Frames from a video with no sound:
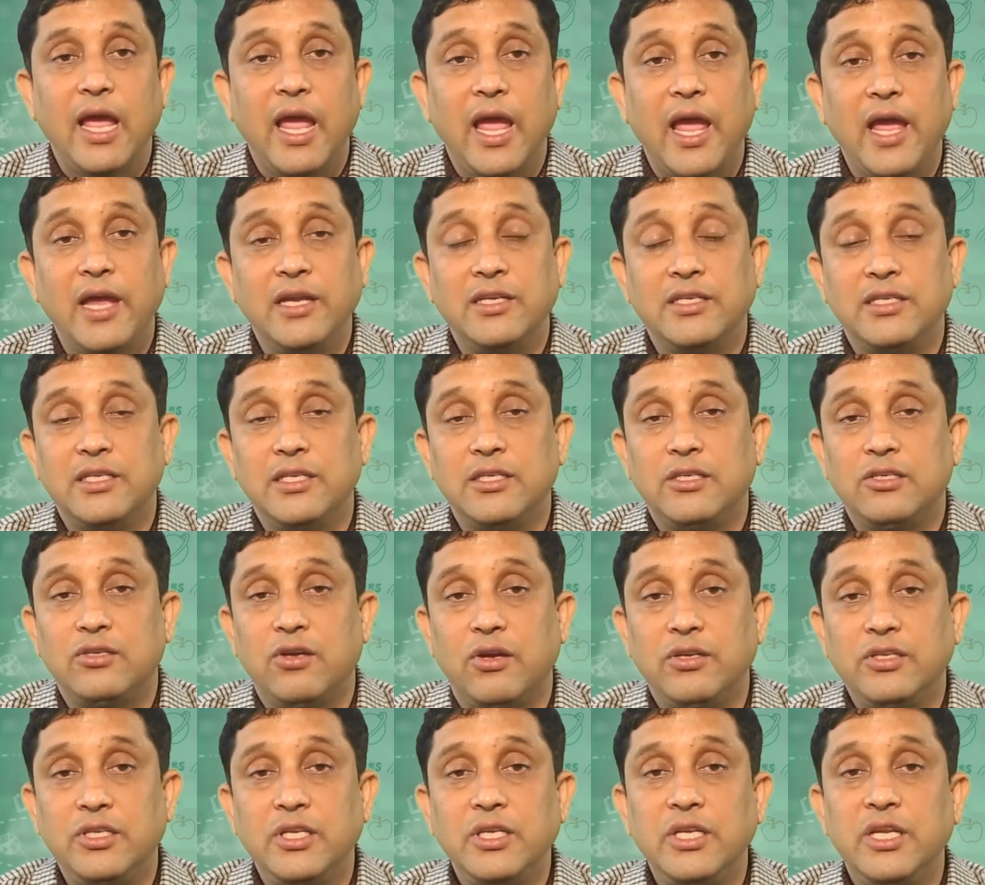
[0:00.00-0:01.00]
and it
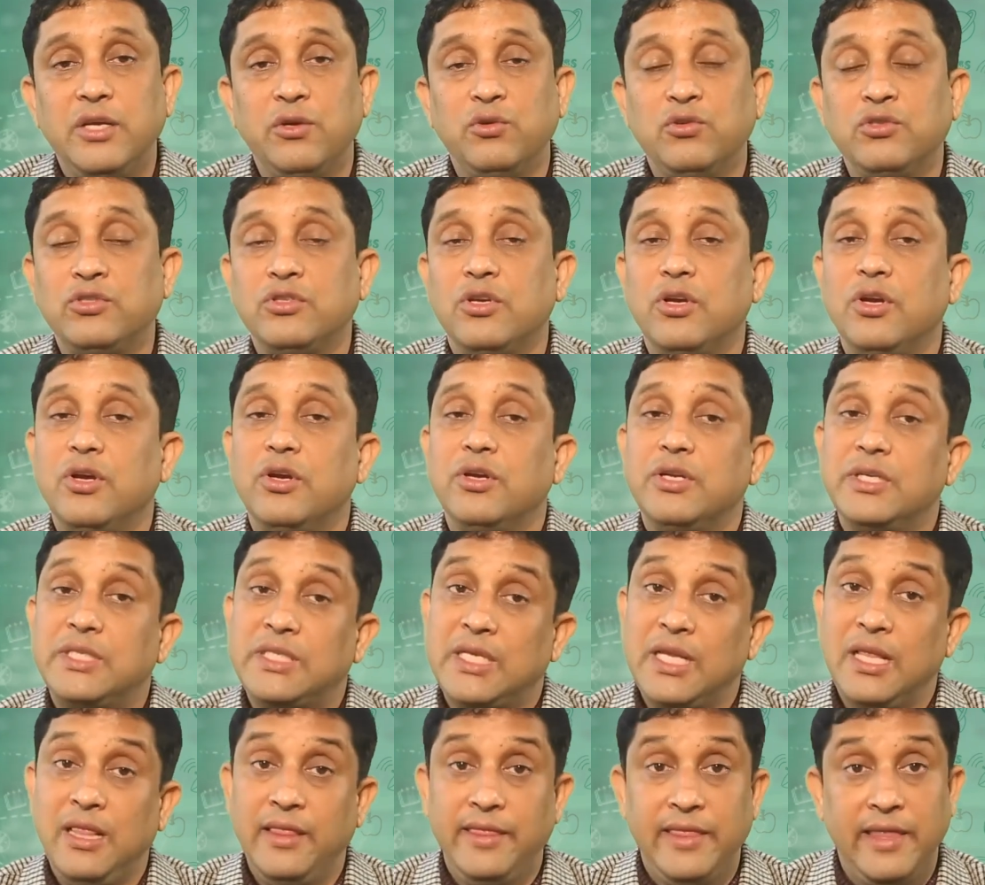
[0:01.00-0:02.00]
continues
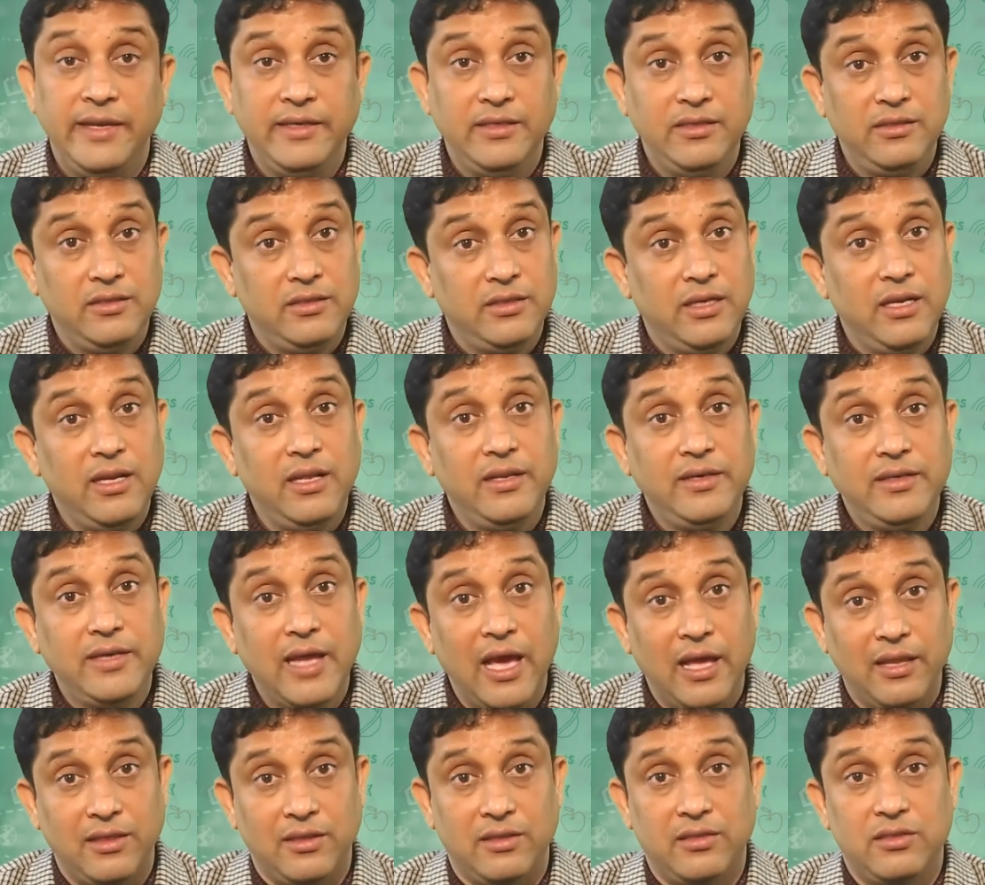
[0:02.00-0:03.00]
till
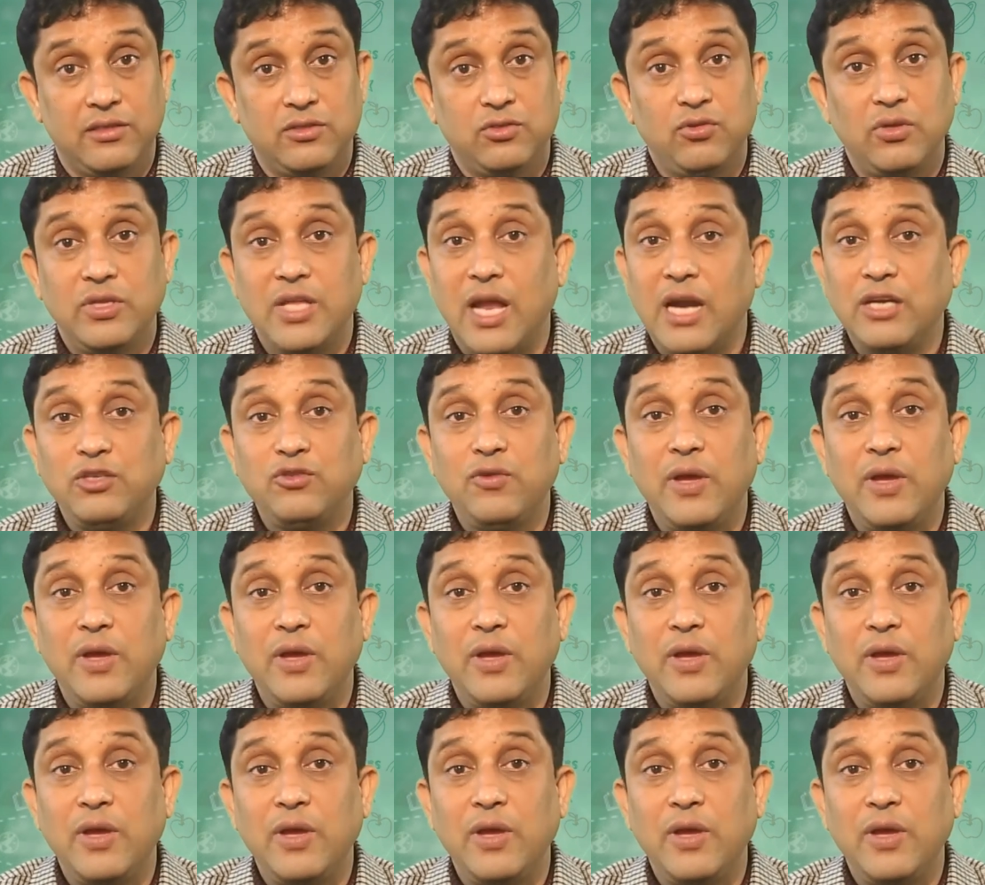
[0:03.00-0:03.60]
death. So, that